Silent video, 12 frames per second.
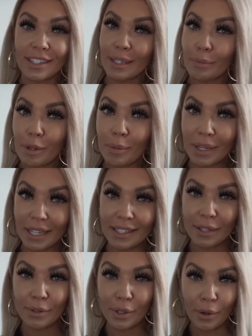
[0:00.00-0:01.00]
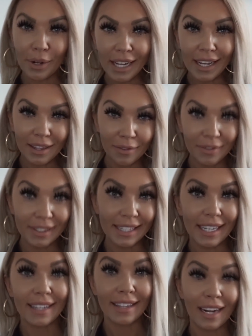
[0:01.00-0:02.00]
simply because I was already at the
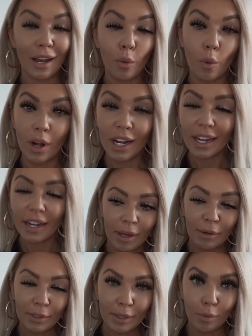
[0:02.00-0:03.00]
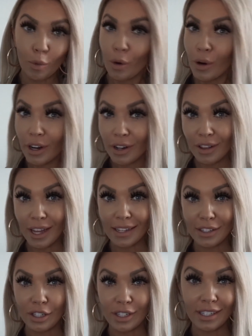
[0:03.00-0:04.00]
physique that I wanted. It was more or
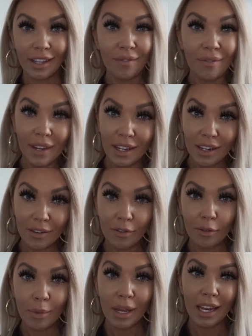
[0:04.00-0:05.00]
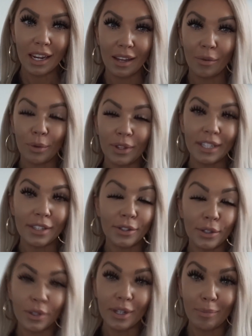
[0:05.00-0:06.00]
less just convenient for me and it really
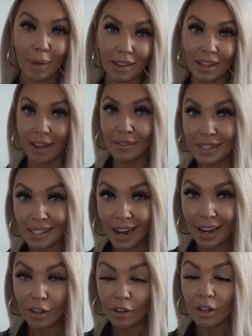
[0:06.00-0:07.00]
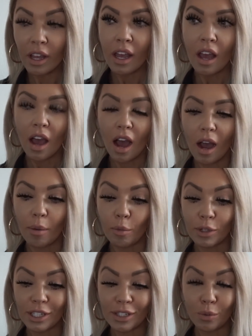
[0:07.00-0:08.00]
suited my lifestyle,
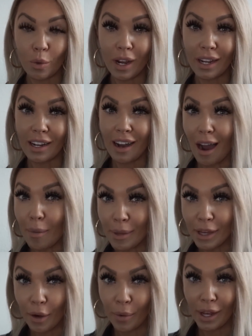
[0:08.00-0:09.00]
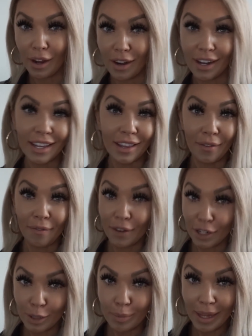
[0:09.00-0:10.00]
which is what got me going on it in the
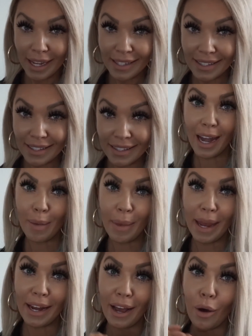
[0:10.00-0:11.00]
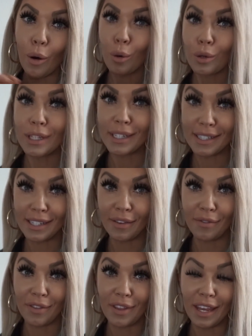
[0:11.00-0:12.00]
first place. And I made a whole list
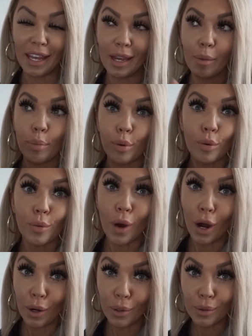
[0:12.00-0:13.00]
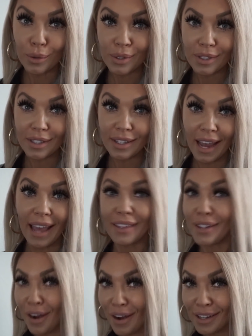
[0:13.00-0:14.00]
of the pros and
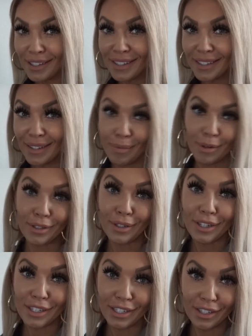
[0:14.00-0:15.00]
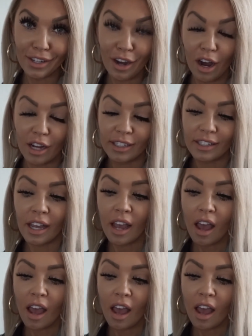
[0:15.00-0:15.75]
the cons. I'm also gonna share the cons,